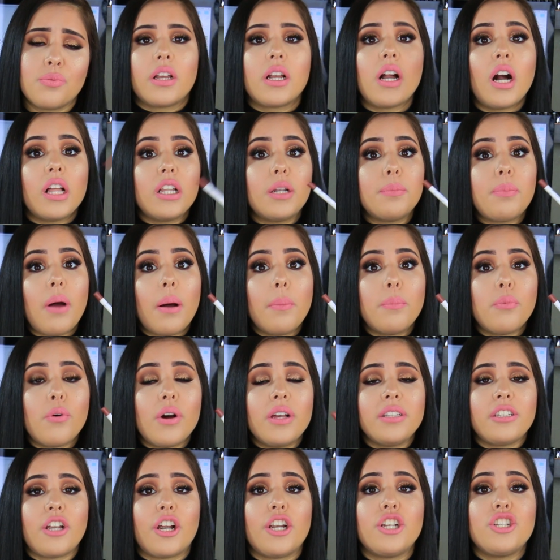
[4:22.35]
The ColourPop
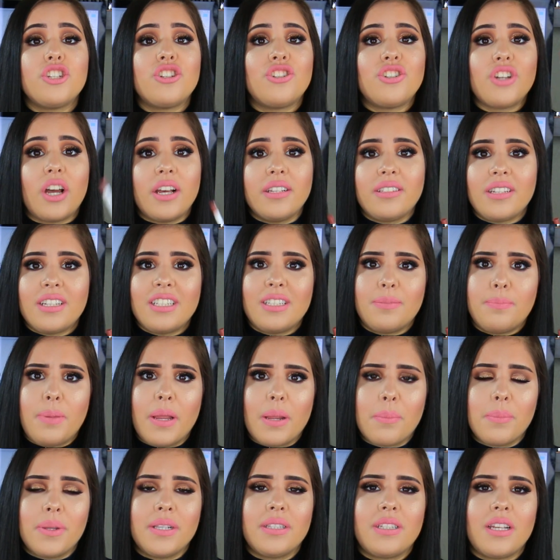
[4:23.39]
ones are just as
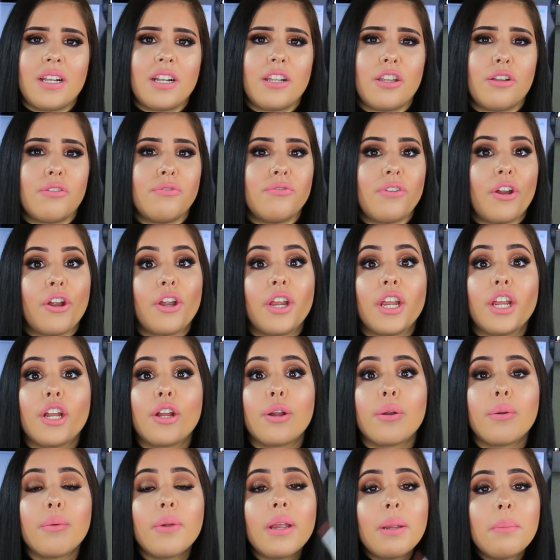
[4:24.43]
pigmented. They're very
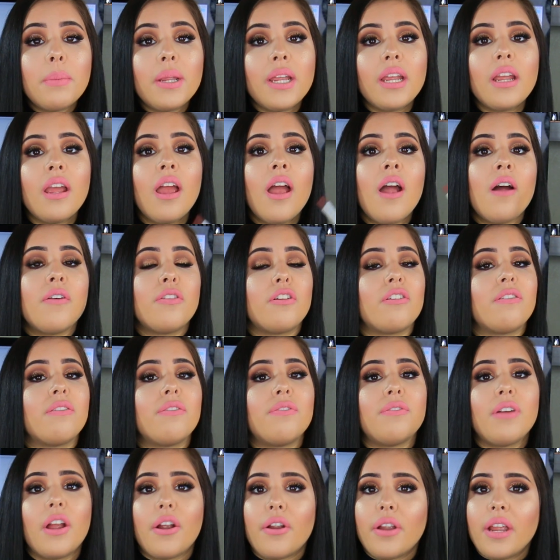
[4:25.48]
creamy,
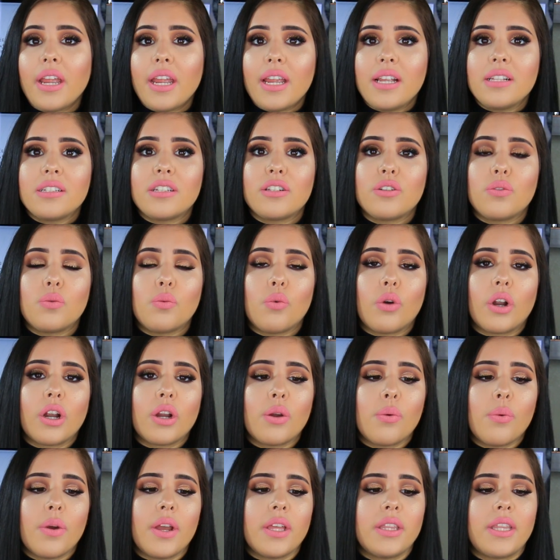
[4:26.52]
they're very easy to
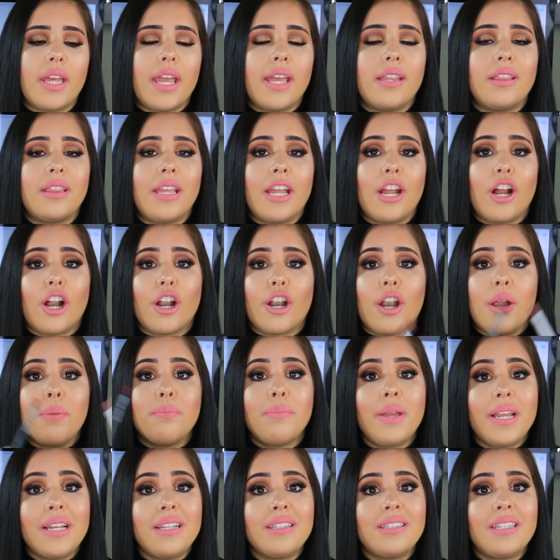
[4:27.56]
work with, and they are
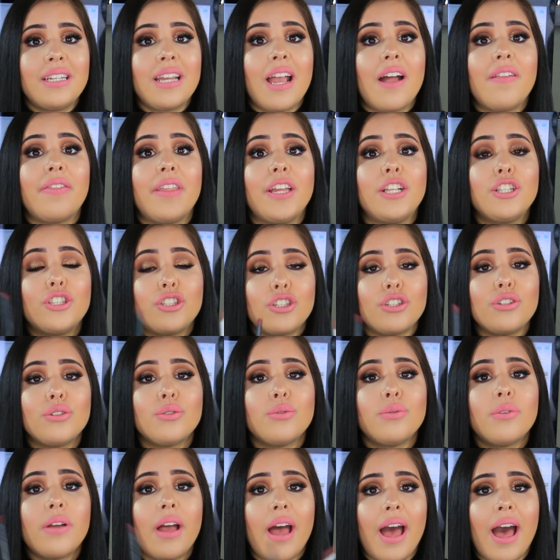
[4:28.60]
amazing, and they
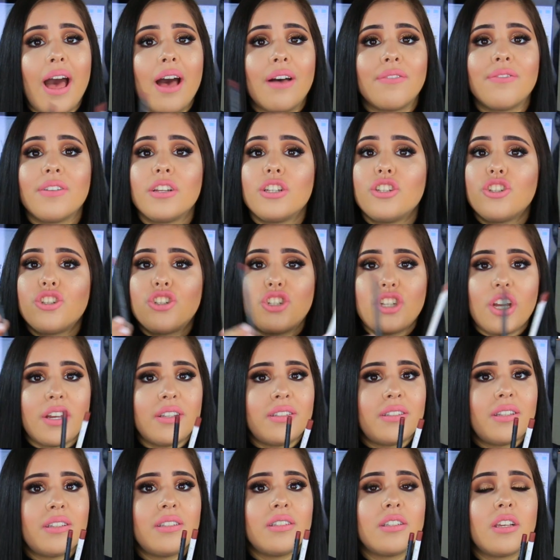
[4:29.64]
do have
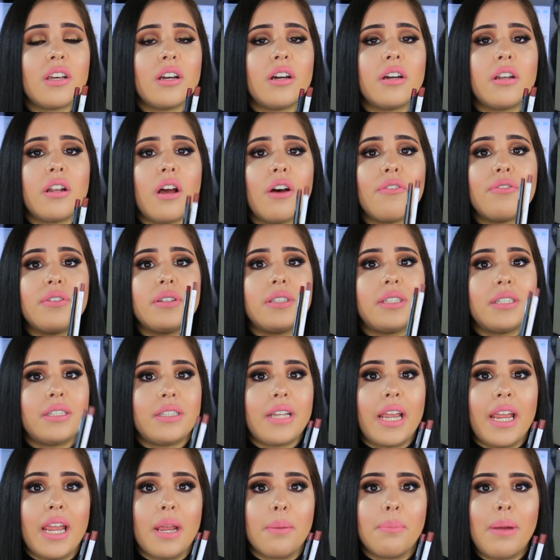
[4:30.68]
just as good of a
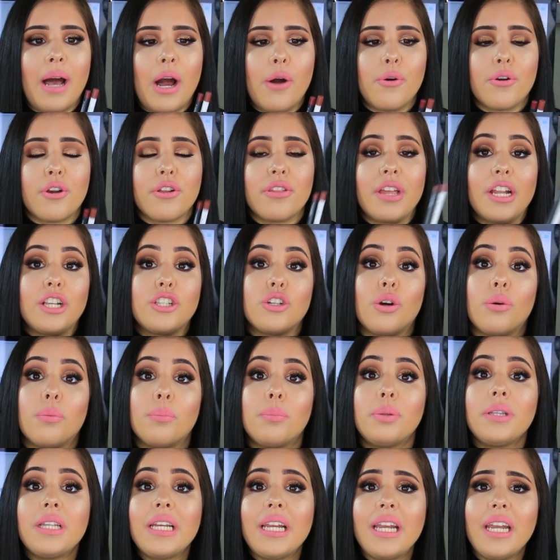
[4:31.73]
staying powder. They
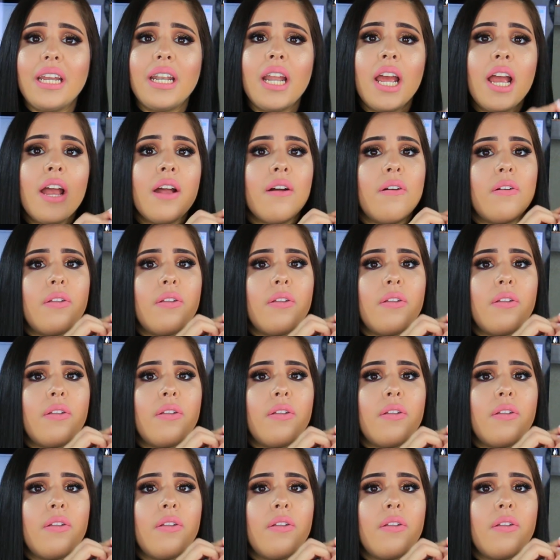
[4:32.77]
don't bleed.